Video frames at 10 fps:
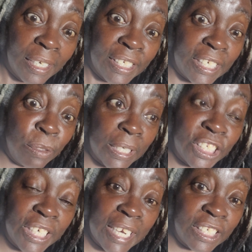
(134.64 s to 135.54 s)
She
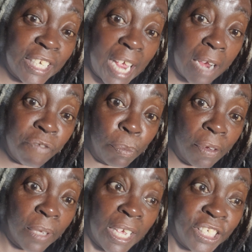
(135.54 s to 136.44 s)
came from
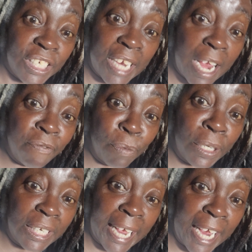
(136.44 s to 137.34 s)

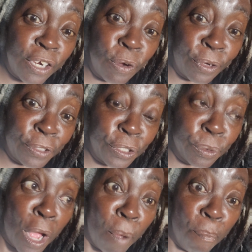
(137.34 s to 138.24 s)
a landowner too.
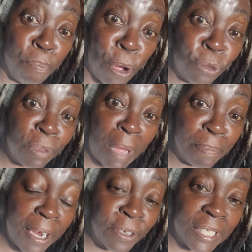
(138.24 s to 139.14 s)
Both of my
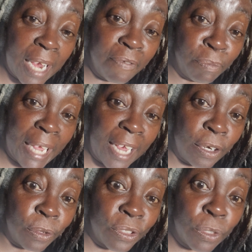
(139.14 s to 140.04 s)
parents came from
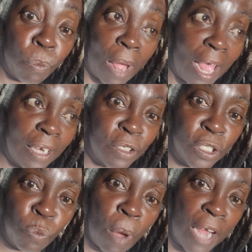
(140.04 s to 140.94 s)
landowners. So why
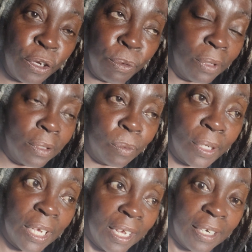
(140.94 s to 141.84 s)
do you, little
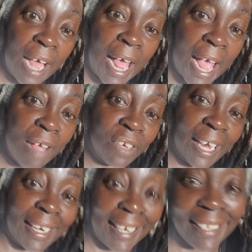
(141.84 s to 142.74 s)
one, not have
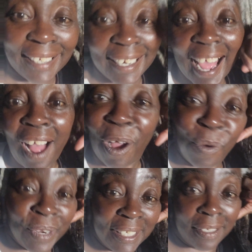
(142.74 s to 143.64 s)
land? Isn't that
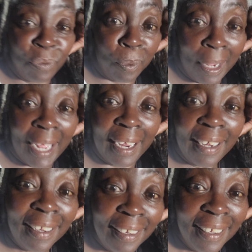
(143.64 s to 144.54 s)
always the
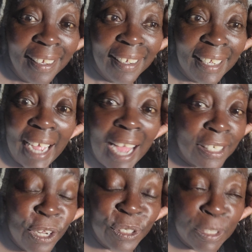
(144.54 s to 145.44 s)
way? I
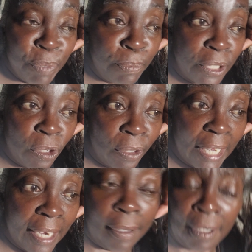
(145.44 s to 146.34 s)
told you it's biblical,
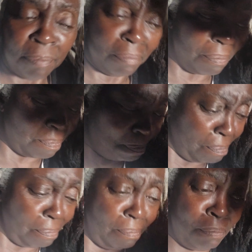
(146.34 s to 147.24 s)
okay?
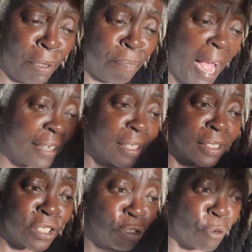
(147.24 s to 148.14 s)
But back to
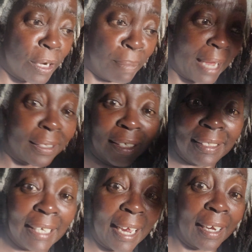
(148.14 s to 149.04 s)
the story about
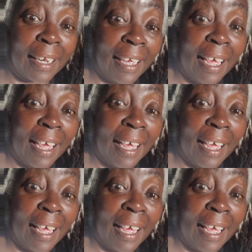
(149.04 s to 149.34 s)
today.